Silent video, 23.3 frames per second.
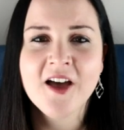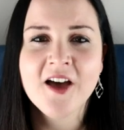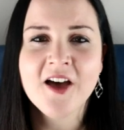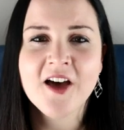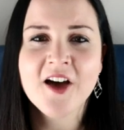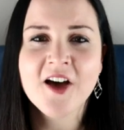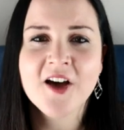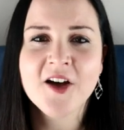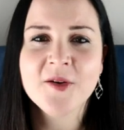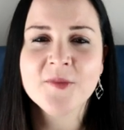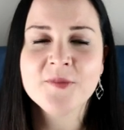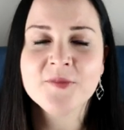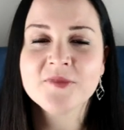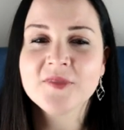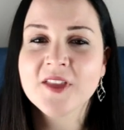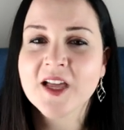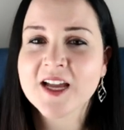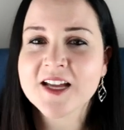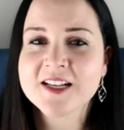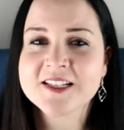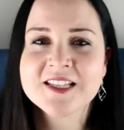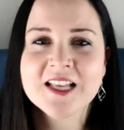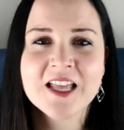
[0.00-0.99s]

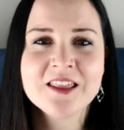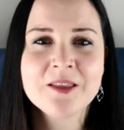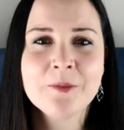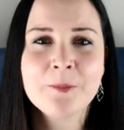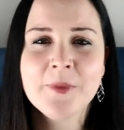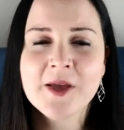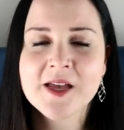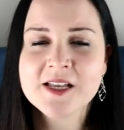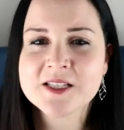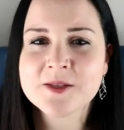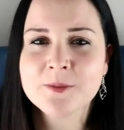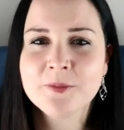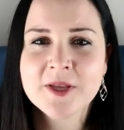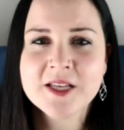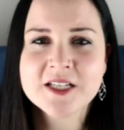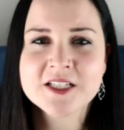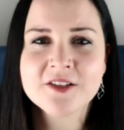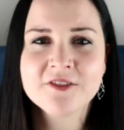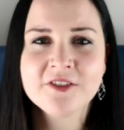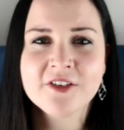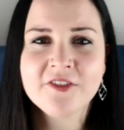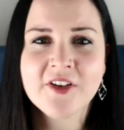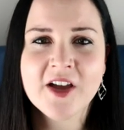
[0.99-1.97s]
Like I said, the best
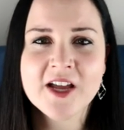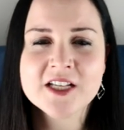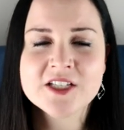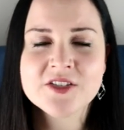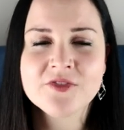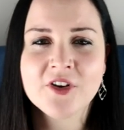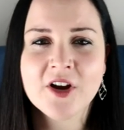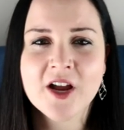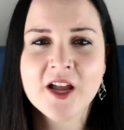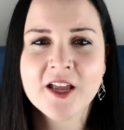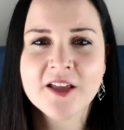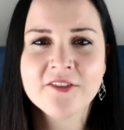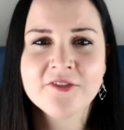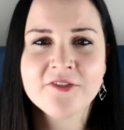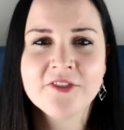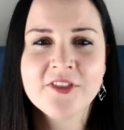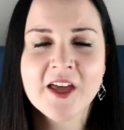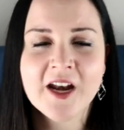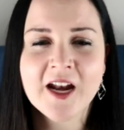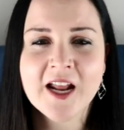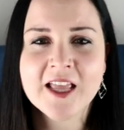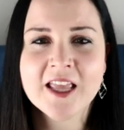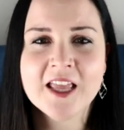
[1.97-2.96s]
piece of advice
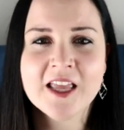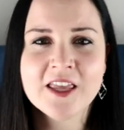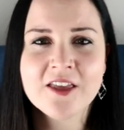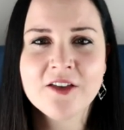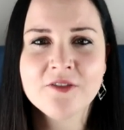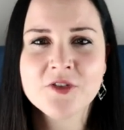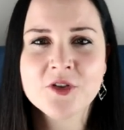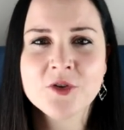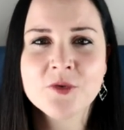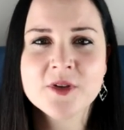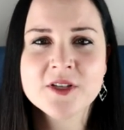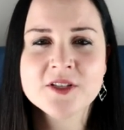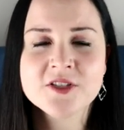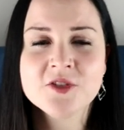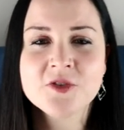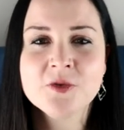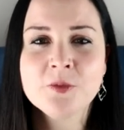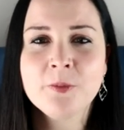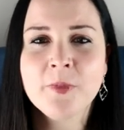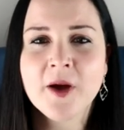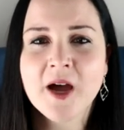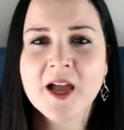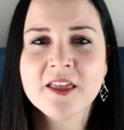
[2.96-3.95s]
that I can give you is to
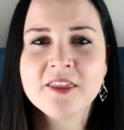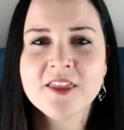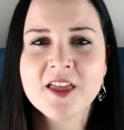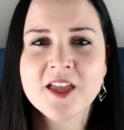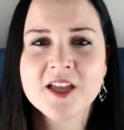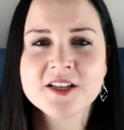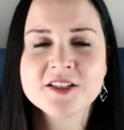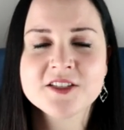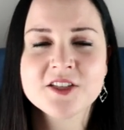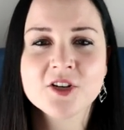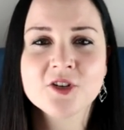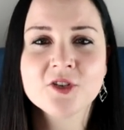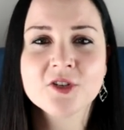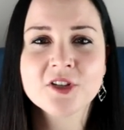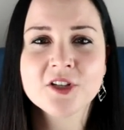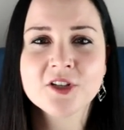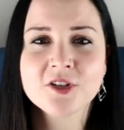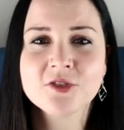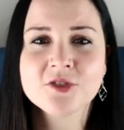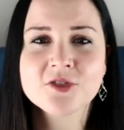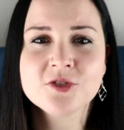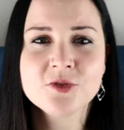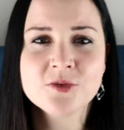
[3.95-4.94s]
buy things that are a
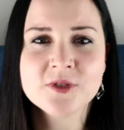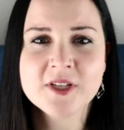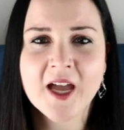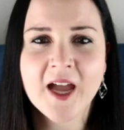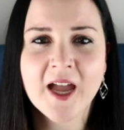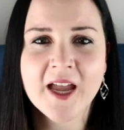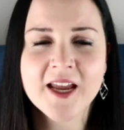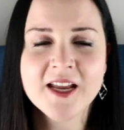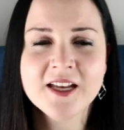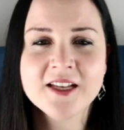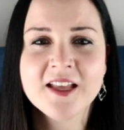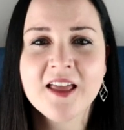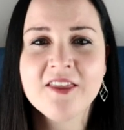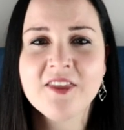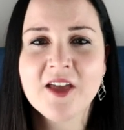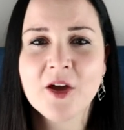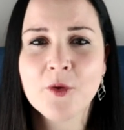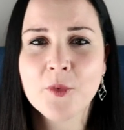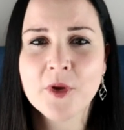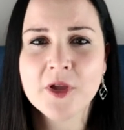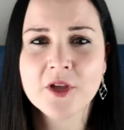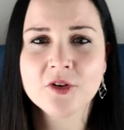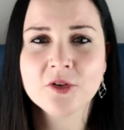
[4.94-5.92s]
little too tight, and
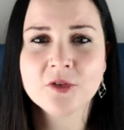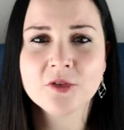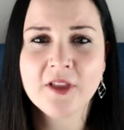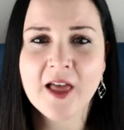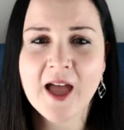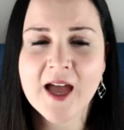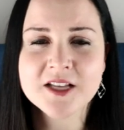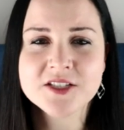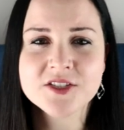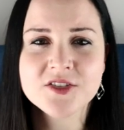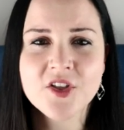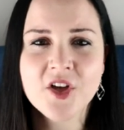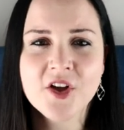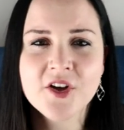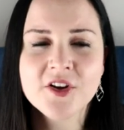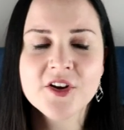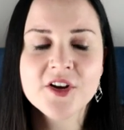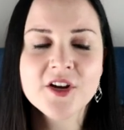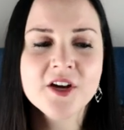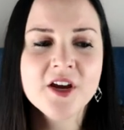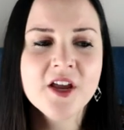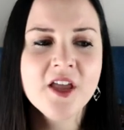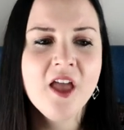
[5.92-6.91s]
that way it'll last
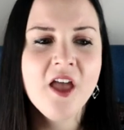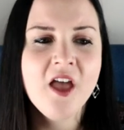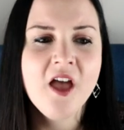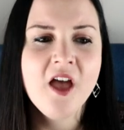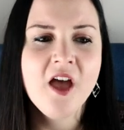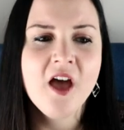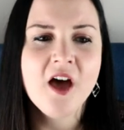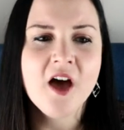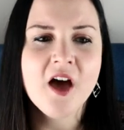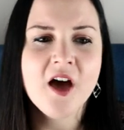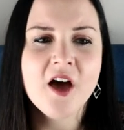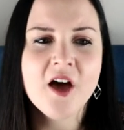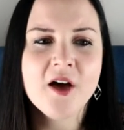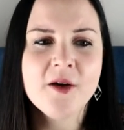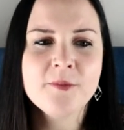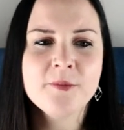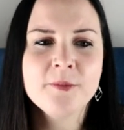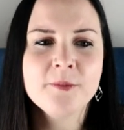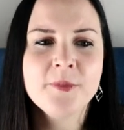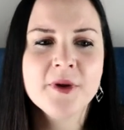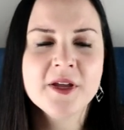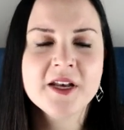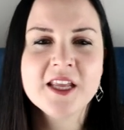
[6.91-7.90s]
longer.
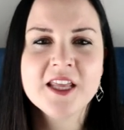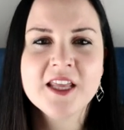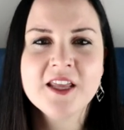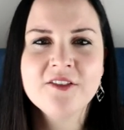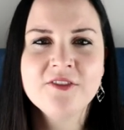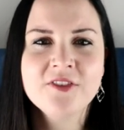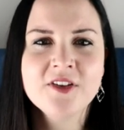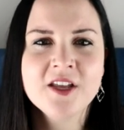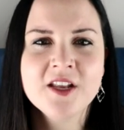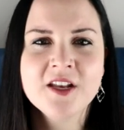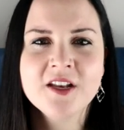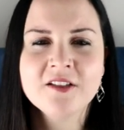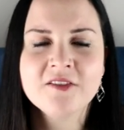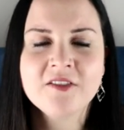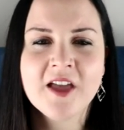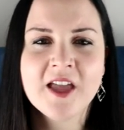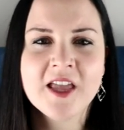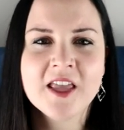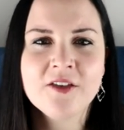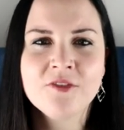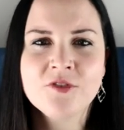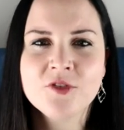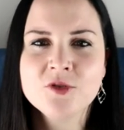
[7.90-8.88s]
But even
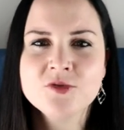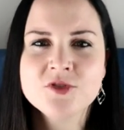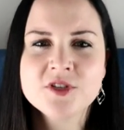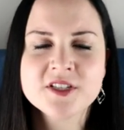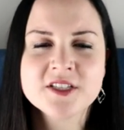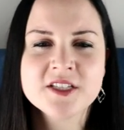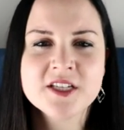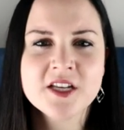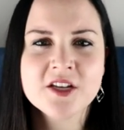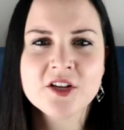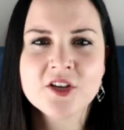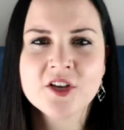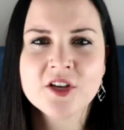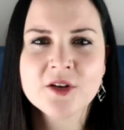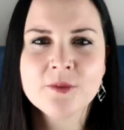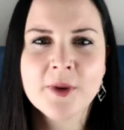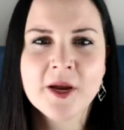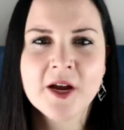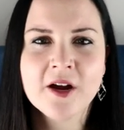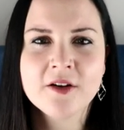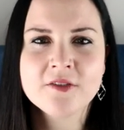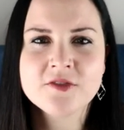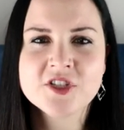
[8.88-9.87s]
like if you just need a good
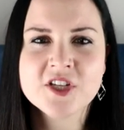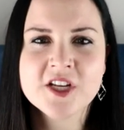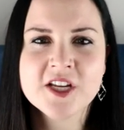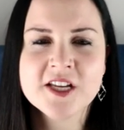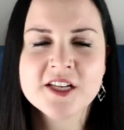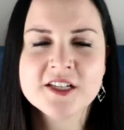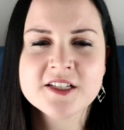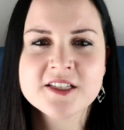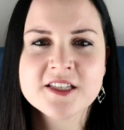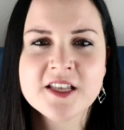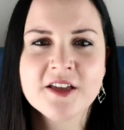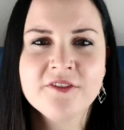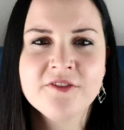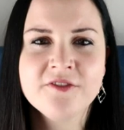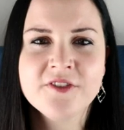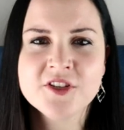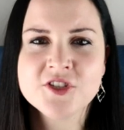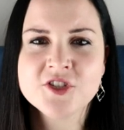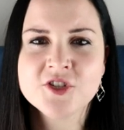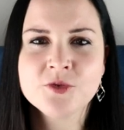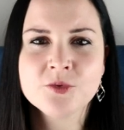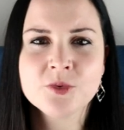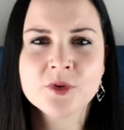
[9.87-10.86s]
pair of jeans that
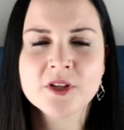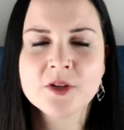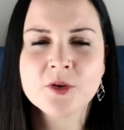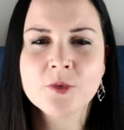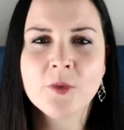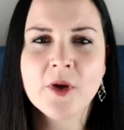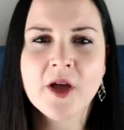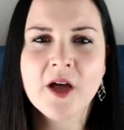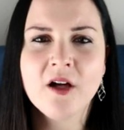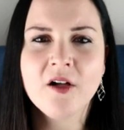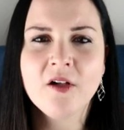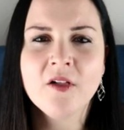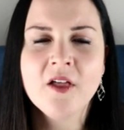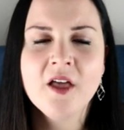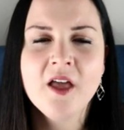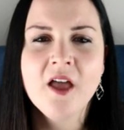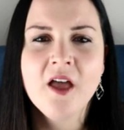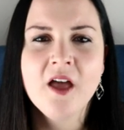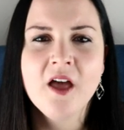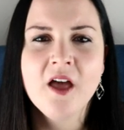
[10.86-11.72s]
fit you really well,